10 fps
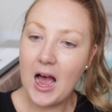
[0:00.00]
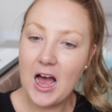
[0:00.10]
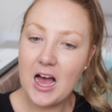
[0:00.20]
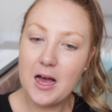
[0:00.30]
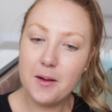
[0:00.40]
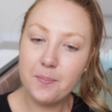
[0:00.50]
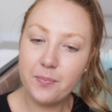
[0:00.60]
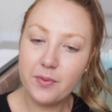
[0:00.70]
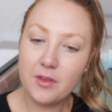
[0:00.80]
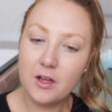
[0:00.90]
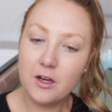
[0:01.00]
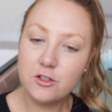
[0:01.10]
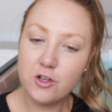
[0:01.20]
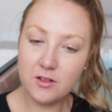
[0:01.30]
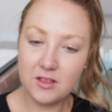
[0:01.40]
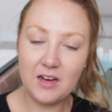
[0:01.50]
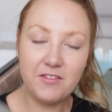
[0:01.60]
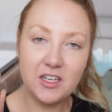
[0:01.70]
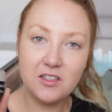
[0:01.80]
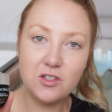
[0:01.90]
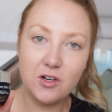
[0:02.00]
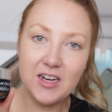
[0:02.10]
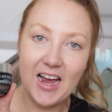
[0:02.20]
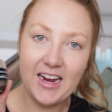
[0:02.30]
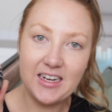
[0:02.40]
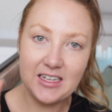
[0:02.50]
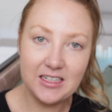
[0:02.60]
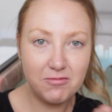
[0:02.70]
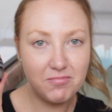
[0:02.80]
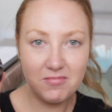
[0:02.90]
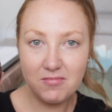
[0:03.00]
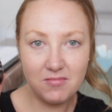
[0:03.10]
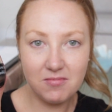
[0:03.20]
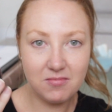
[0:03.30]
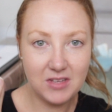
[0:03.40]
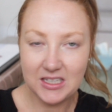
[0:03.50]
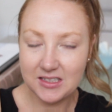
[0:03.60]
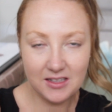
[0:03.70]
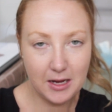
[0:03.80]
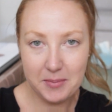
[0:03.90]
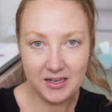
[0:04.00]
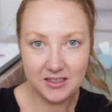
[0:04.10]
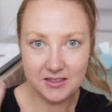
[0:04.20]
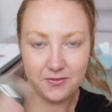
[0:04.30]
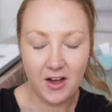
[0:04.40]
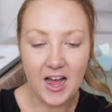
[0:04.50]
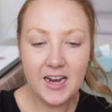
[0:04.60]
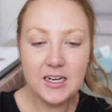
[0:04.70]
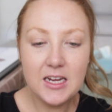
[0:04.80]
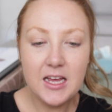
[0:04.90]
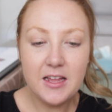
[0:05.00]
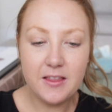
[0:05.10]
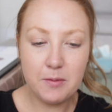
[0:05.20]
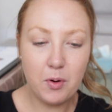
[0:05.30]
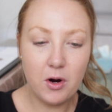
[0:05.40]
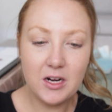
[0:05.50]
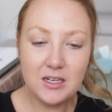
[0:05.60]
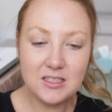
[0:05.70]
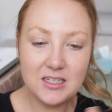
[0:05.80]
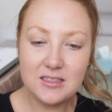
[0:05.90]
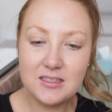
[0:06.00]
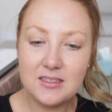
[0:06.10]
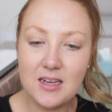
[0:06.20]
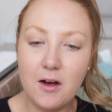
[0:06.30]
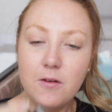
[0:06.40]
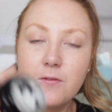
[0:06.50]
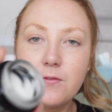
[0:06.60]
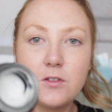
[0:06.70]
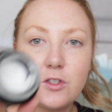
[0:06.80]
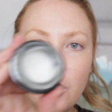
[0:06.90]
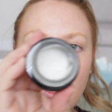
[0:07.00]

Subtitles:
Don't love it, don't hate it. It's fine. The product itself, so